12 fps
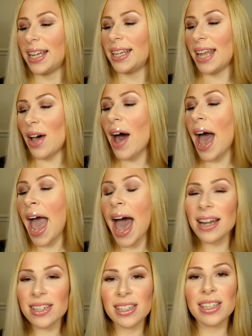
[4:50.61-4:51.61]
Now I
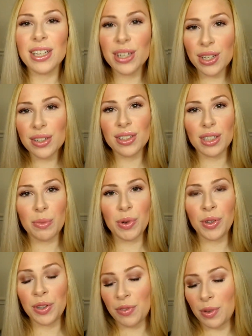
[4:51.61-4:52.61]
actually used up
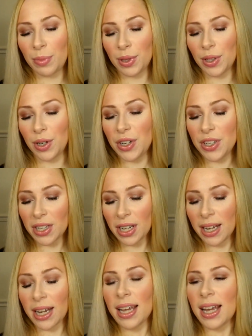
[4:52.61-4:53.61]
all of the blush
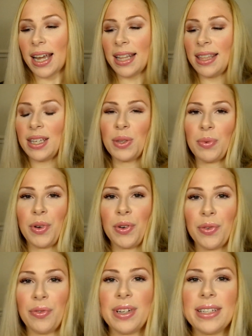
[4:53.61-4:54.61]
in this one
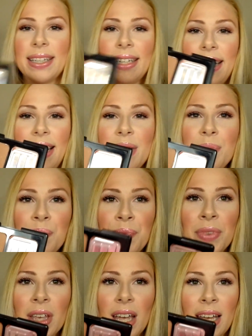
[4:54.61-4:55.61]
recently
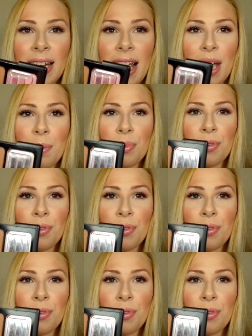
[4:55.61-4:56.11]
in a